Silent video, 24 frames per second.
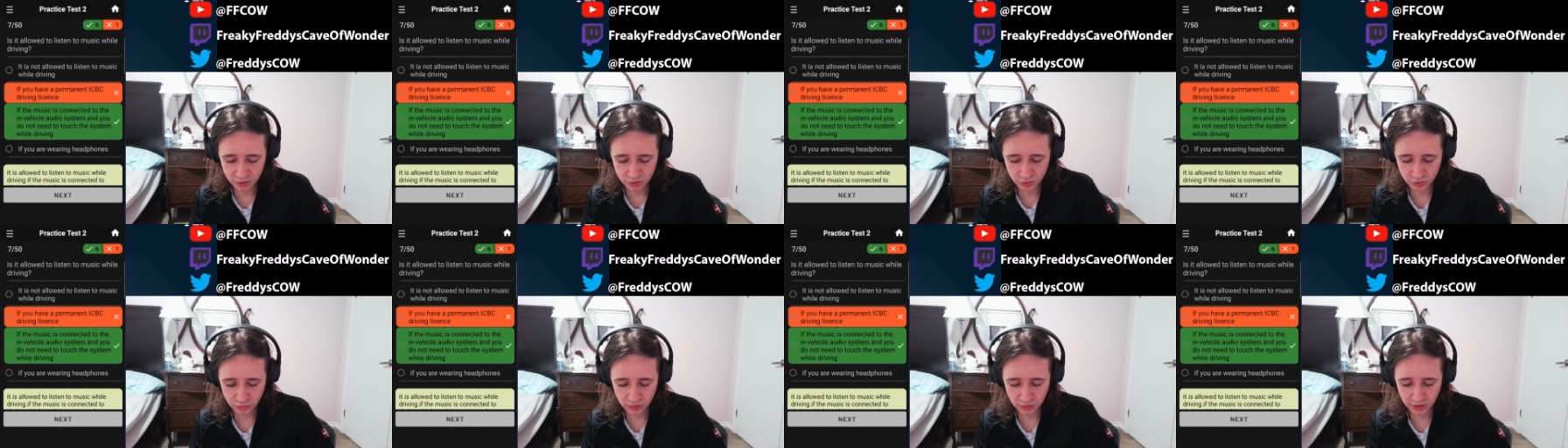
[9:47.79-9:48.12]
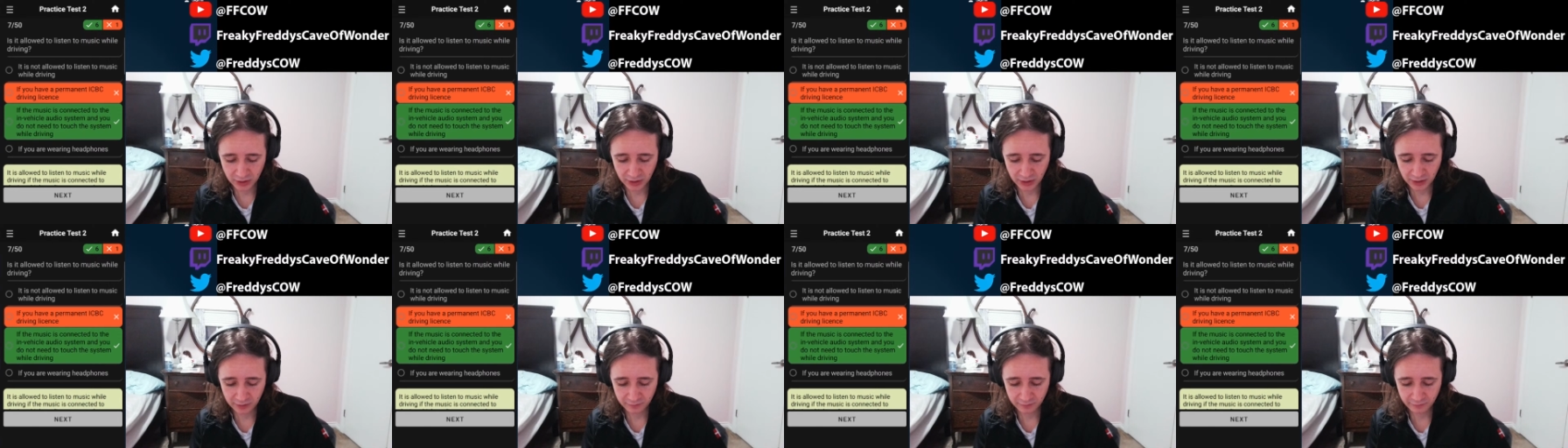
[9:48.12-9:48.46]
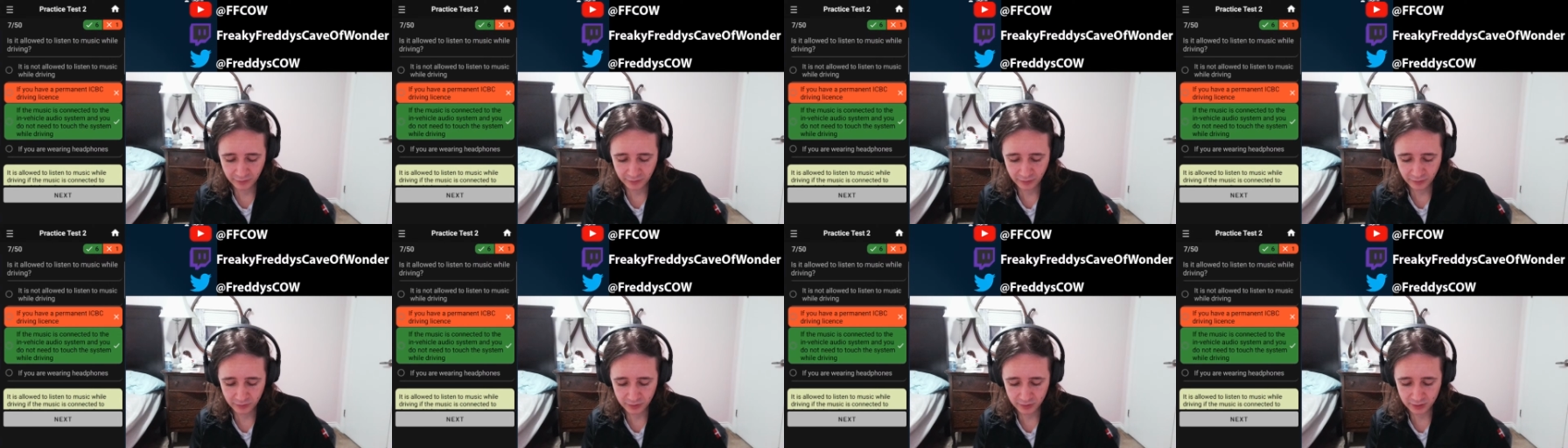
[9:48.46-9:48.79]
to the
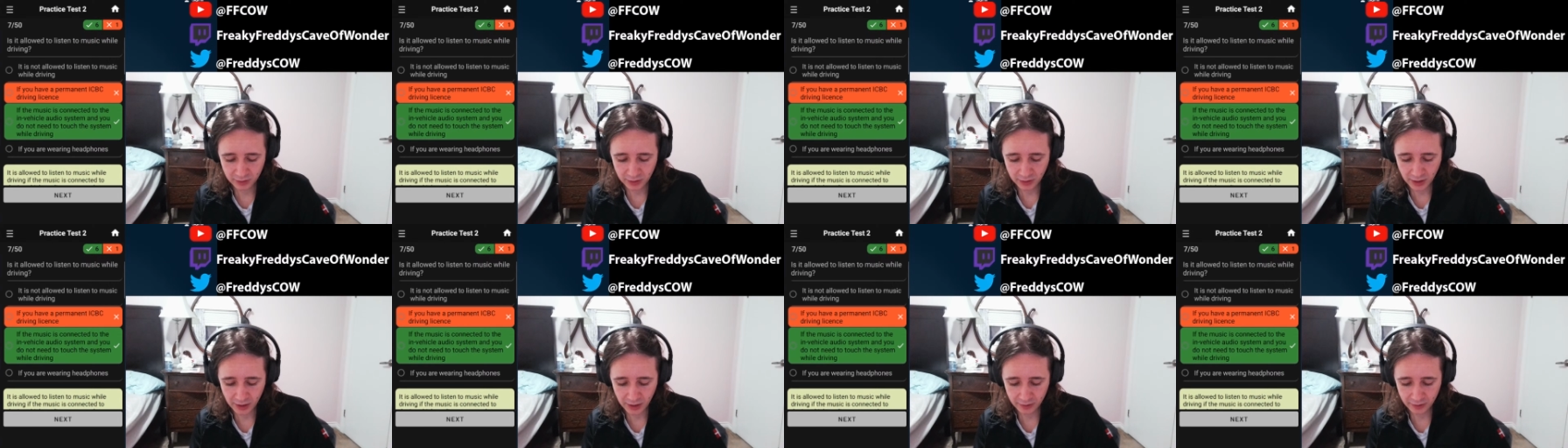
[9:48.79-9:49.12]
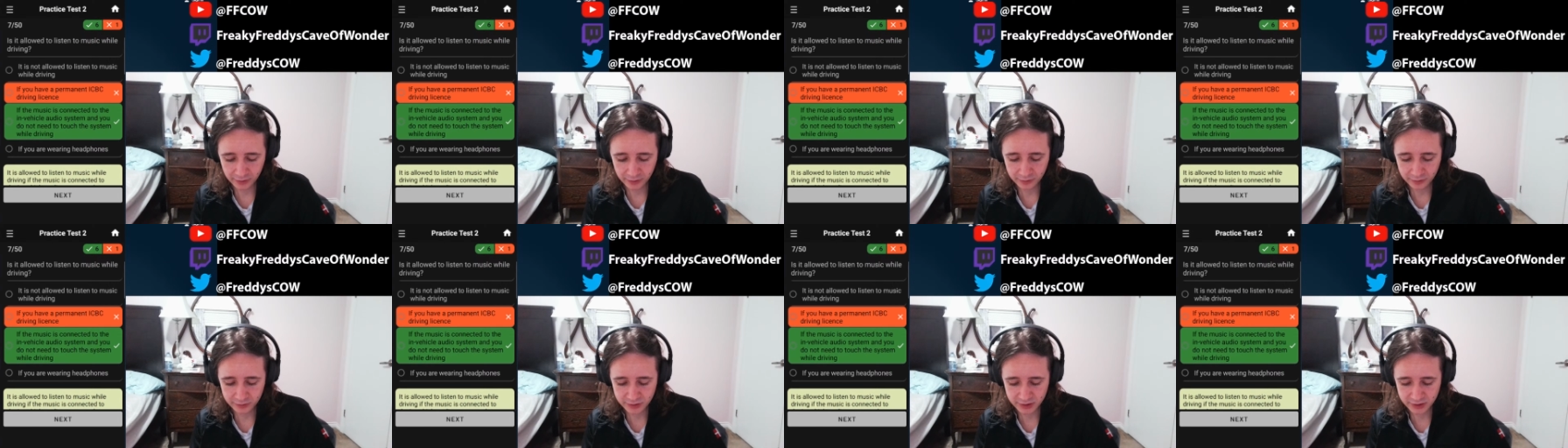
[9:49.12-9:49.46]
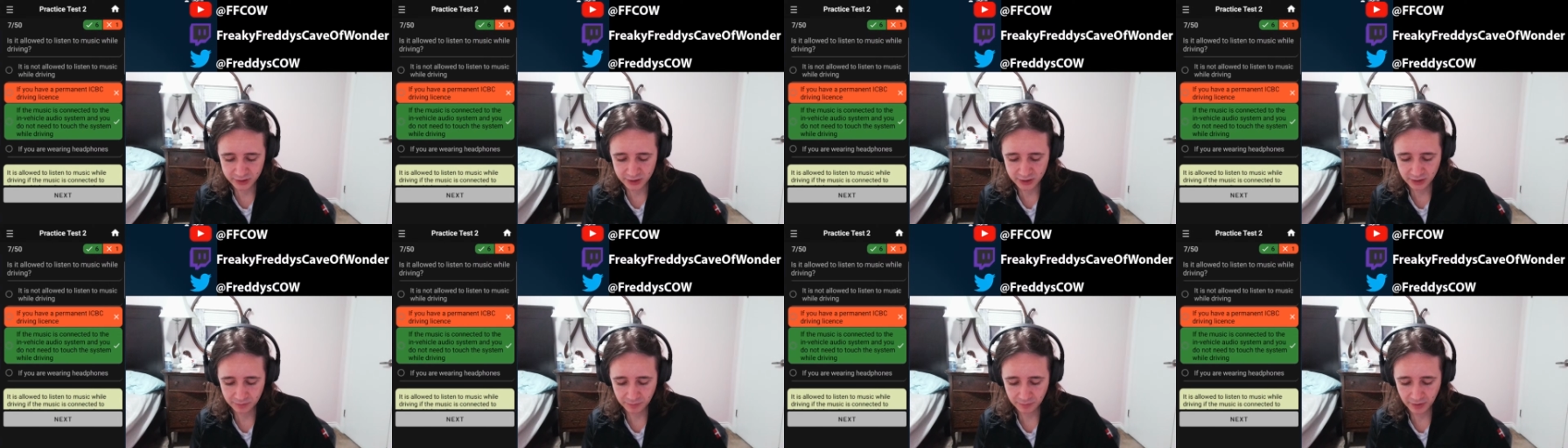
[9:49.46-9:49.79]
in-vehicle audio
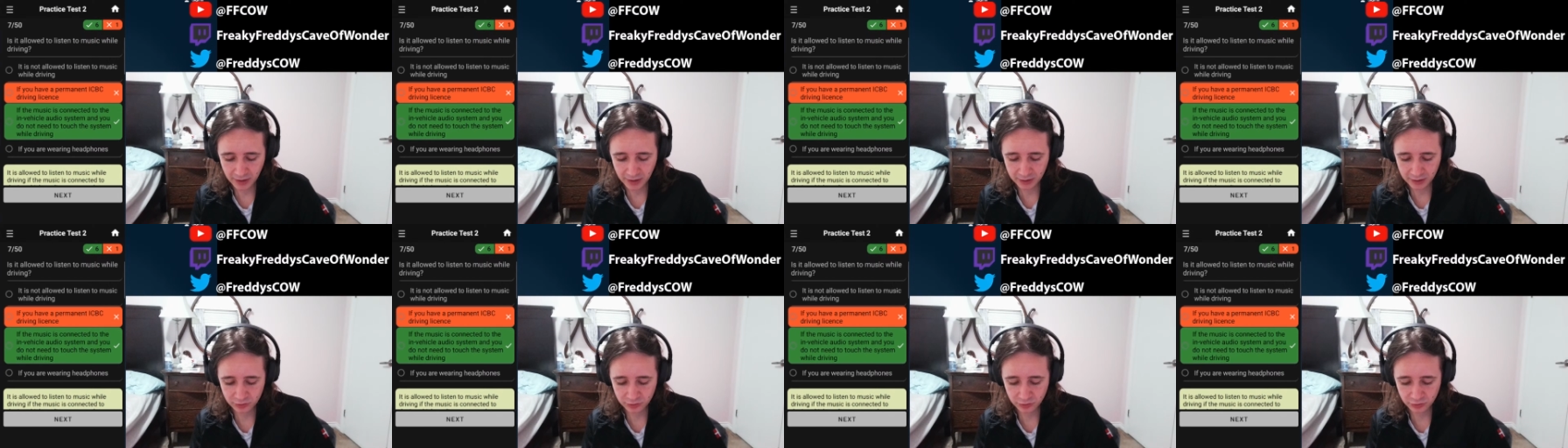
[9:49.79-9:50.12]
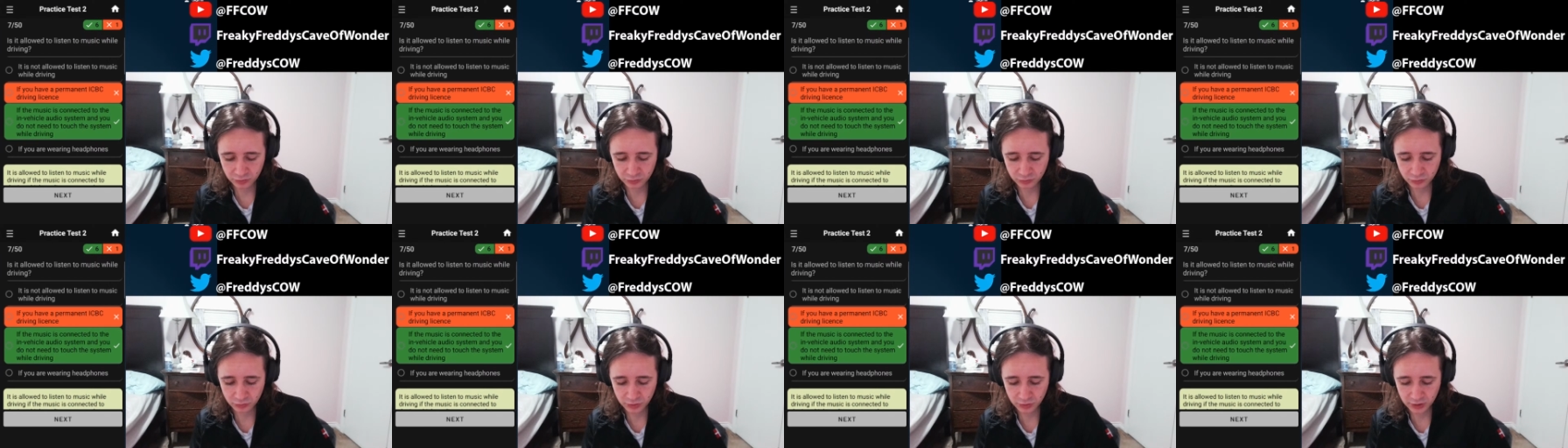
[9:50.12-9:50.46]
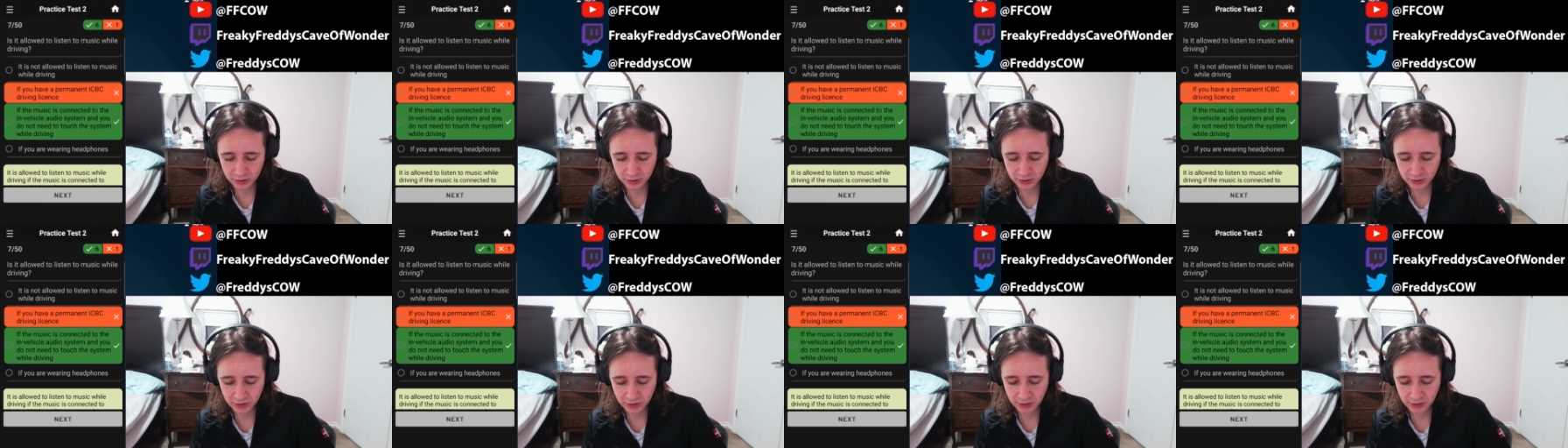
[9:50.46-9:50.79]
system and you do not
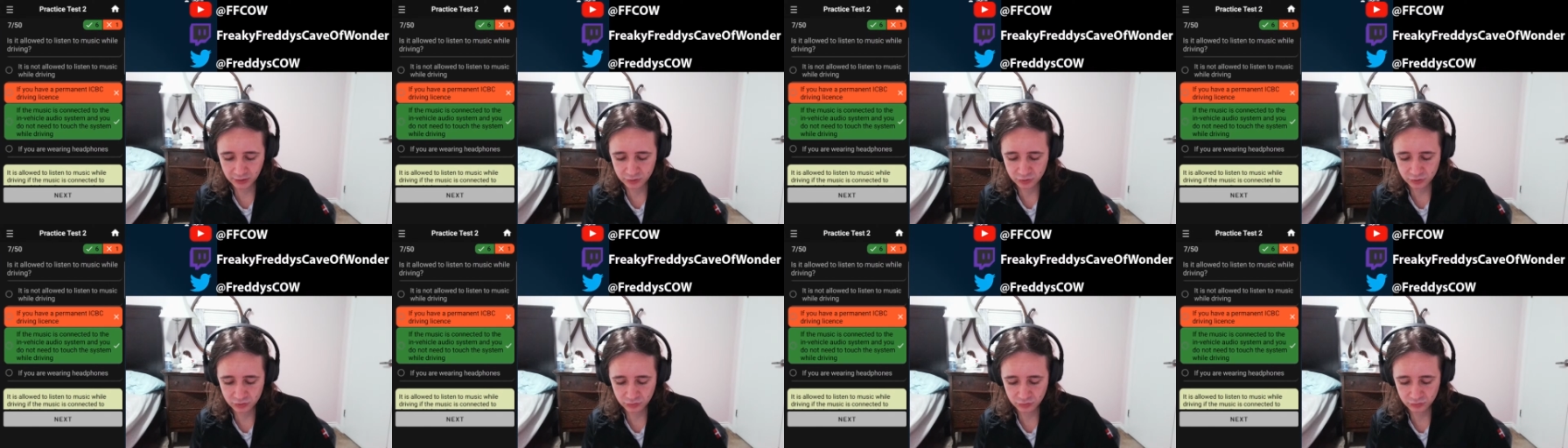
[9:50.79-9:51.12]
need to...